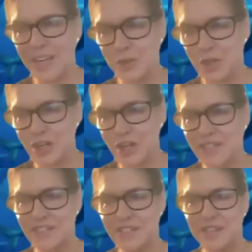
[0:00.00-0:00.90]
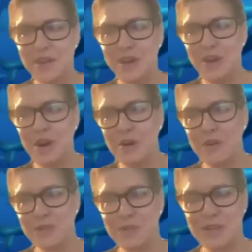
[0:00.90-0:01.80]
Air Jaws is
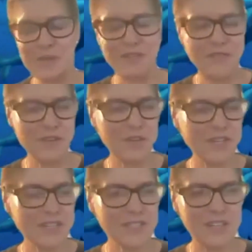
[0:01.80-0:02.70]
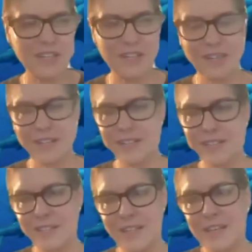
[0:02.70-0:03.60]
always one of my favorites because uh,